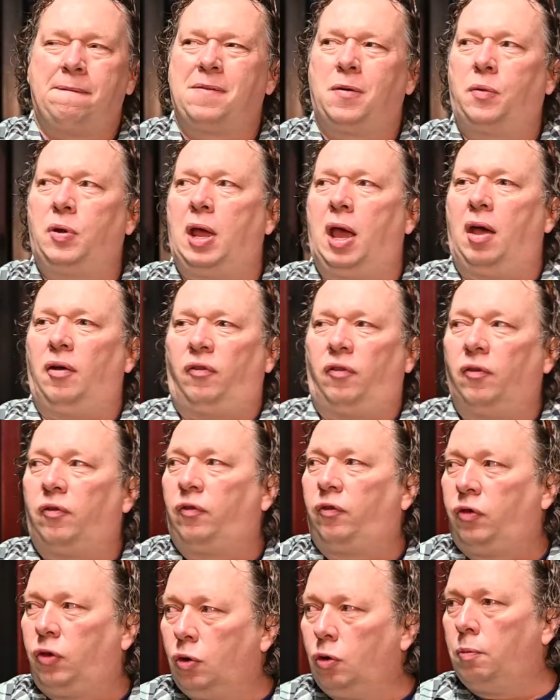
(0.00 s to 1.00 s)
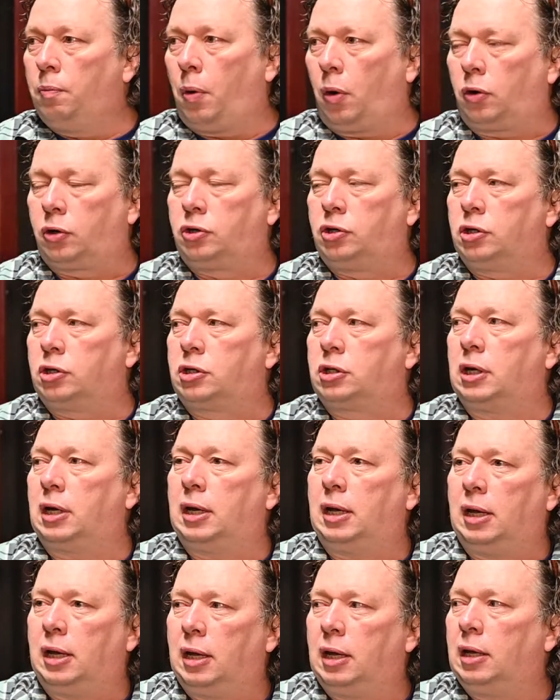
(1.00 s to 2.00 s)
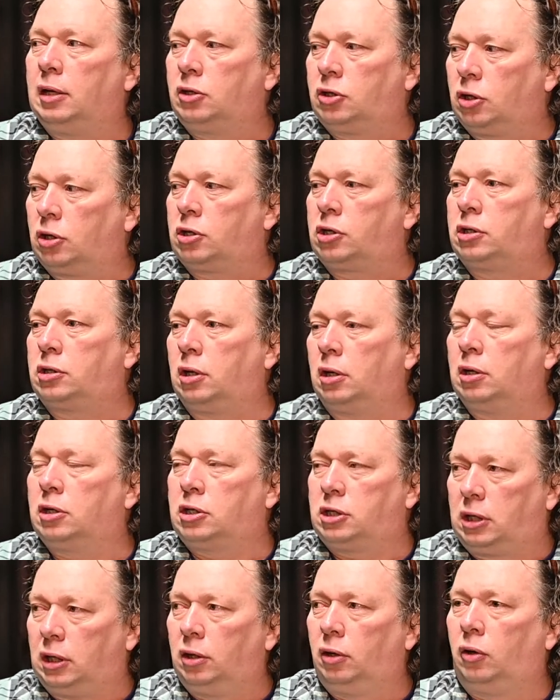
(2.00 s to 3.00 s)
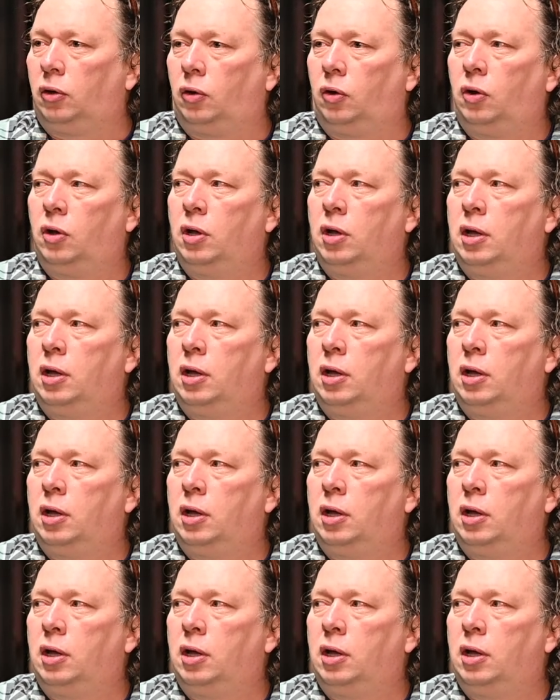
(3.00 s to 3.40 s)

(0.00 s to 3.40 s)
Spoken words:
we have a few boxes just still